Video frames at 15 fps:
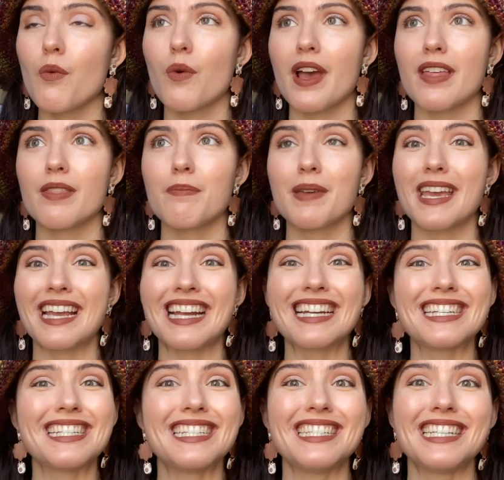with being
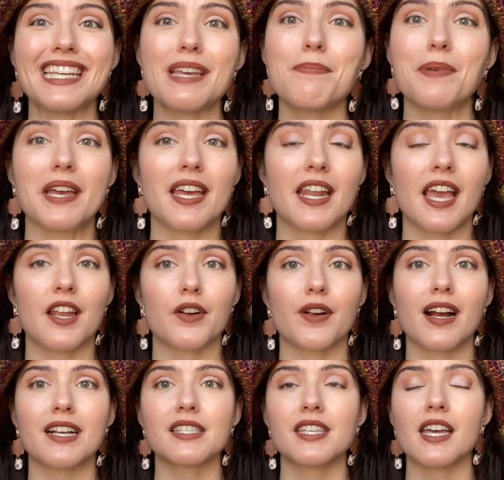deep in
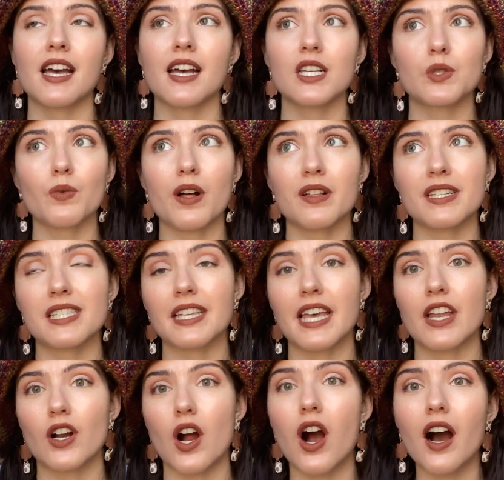anorexia, as well as
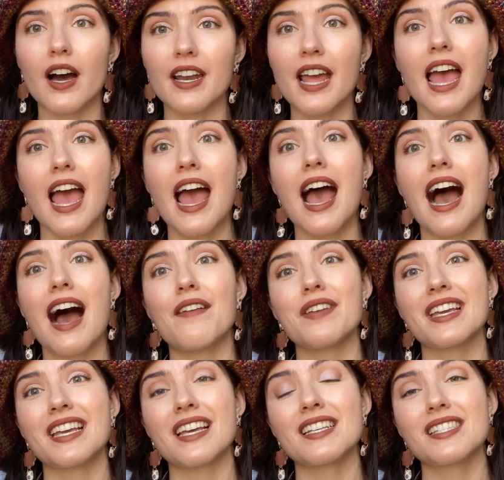later on
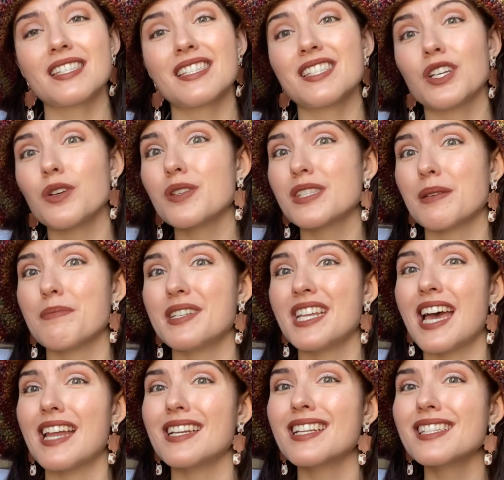having still some
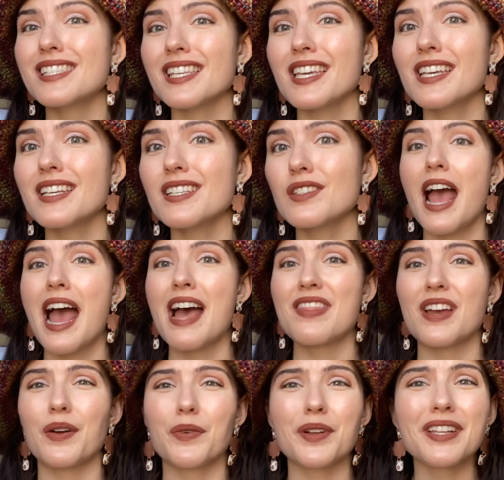tendencies
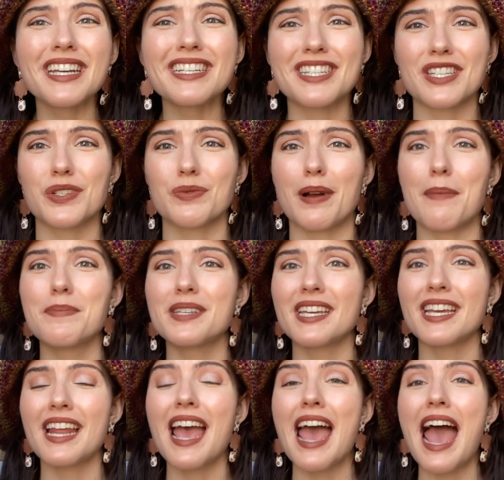that really
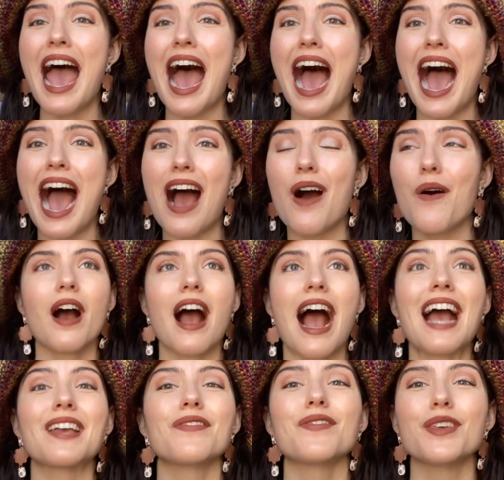disrupted how
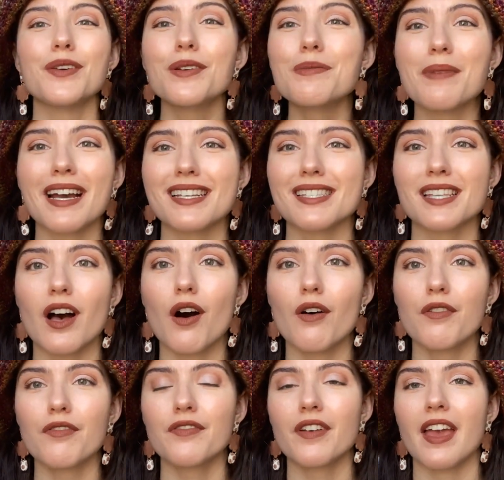I viewed myself
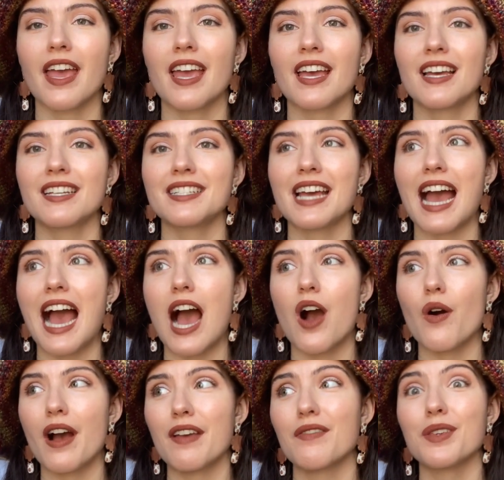and
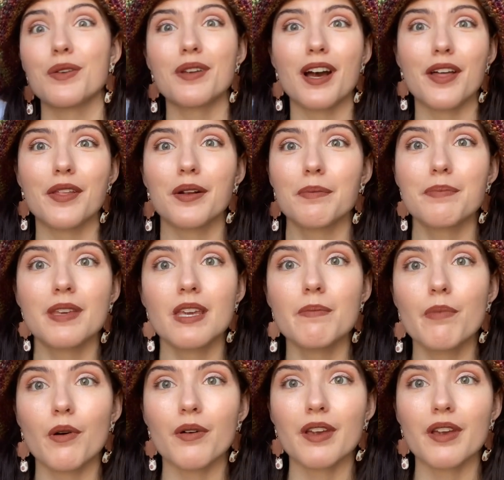how I viewed other people